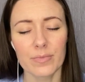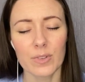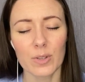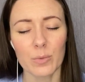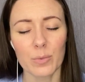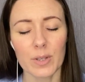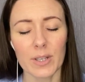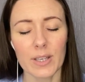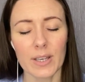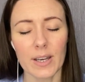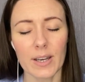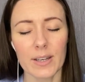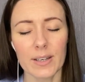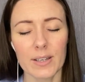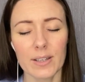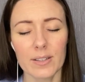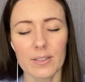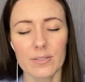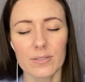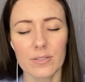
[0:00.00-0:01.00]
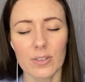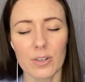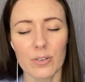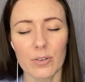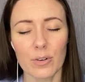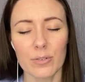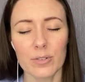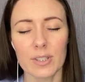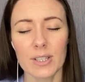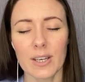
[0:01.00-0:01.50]
that we carry
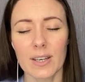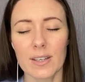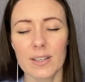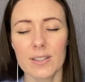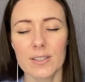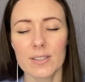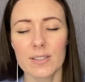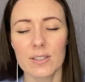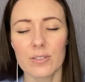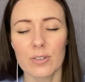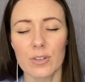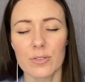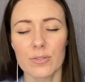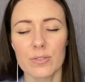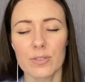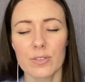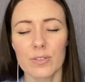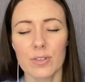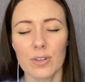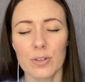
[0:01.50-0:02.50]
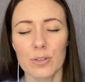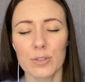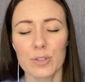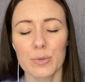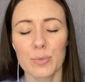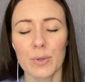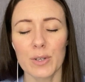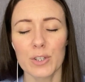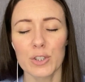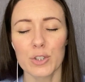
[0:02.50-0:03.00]
around guides, around our
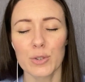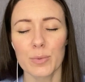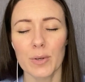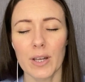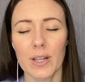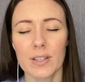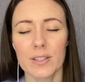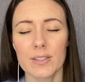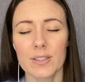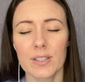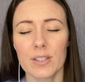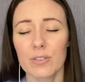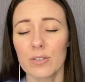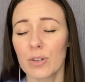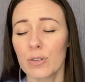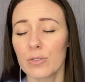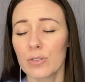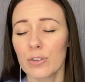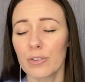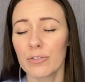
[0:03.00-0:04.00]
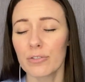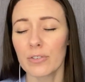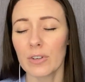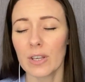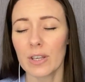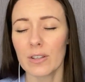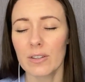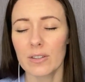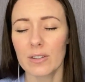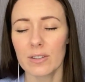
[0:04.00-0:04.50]
spirituality, around our
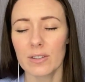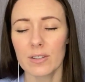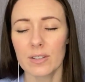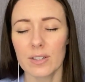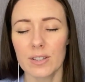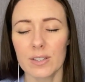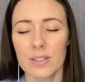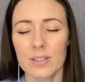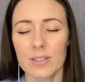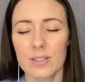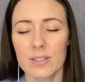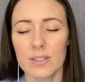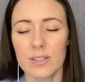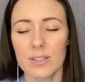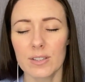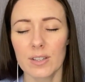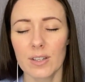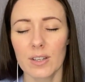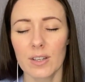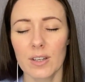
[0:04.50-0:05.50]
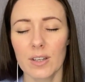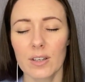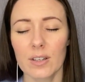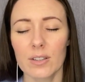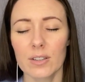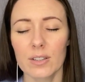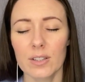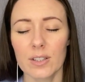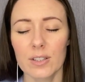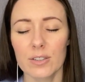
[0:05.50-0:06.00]
faith is
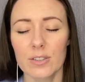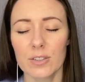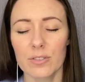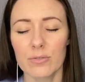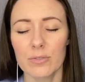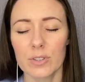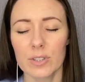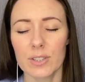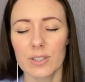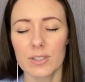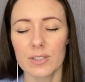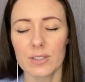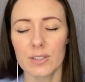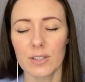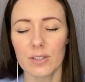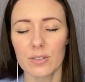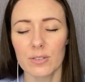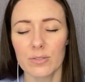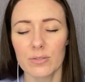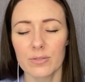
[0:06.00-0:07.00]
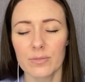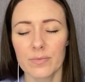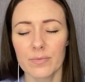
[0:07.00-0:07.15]
cleared and released now.